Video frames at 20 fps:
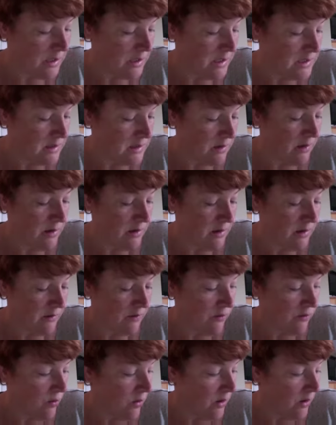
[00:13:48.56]
is
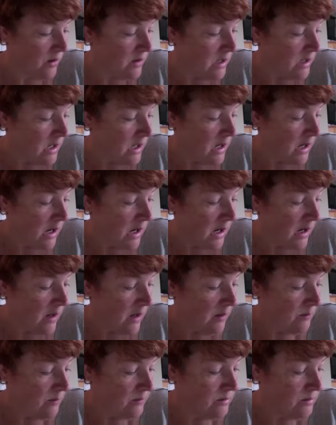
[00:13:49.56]
looking for
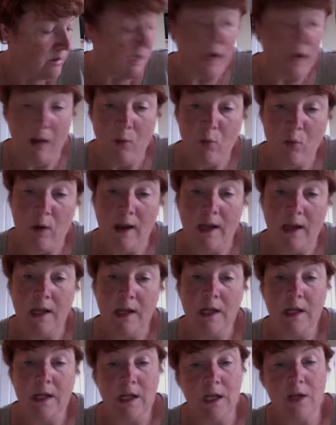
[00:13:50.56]
to get what
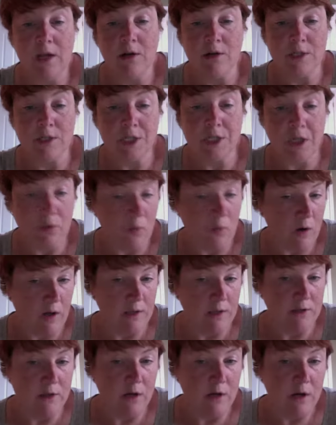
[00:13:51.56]
he or she
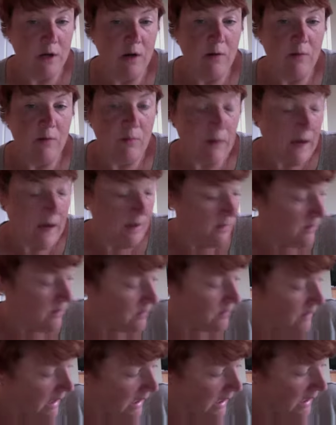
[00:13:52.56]
wants,
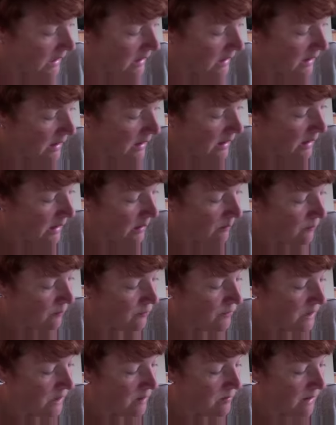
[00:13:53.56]
rather than
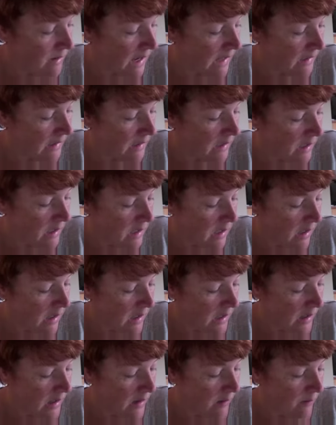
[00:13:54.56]
feedback
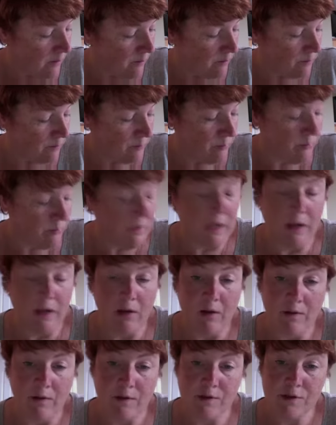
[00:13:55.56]

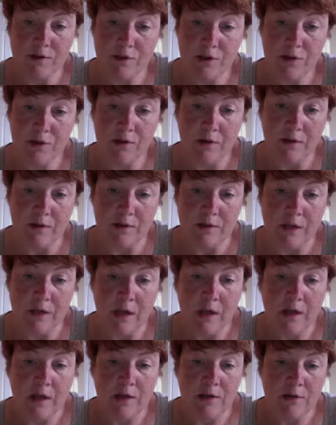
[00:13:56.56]
being on the students
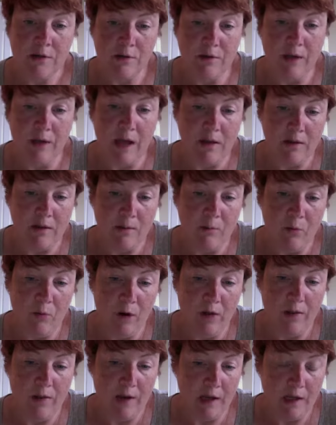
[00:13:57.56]
to get them
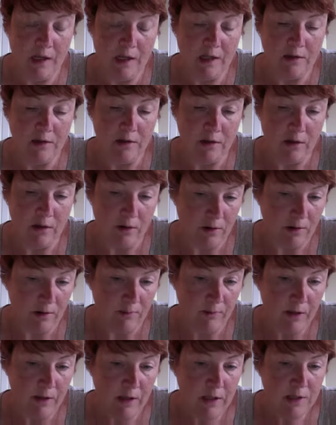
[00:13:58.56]
where they need to
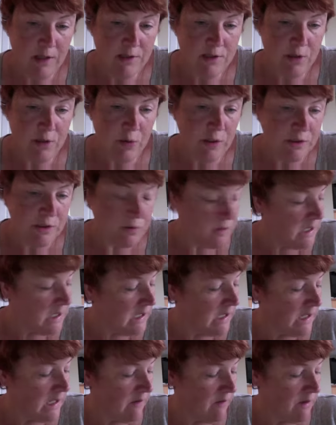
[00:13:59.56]
learn. So it's
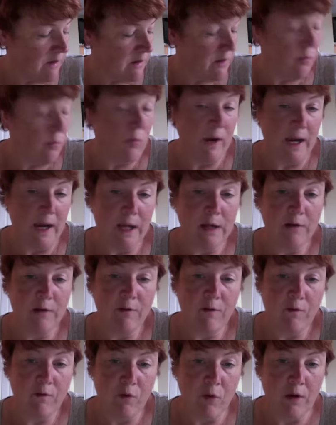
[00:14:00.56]
really giving the weight
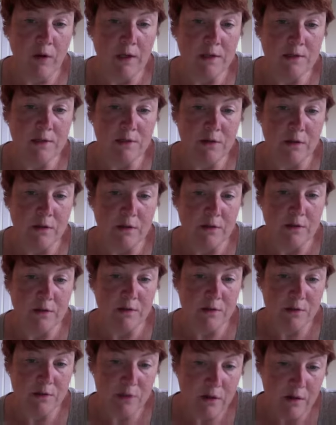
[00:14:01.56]
of the voice to the
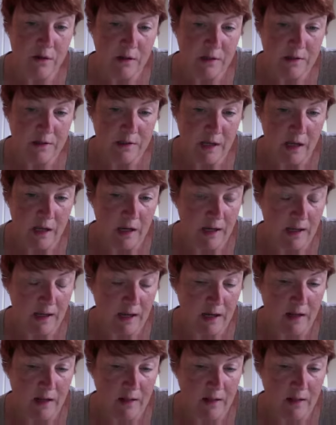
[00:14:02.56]
students and getting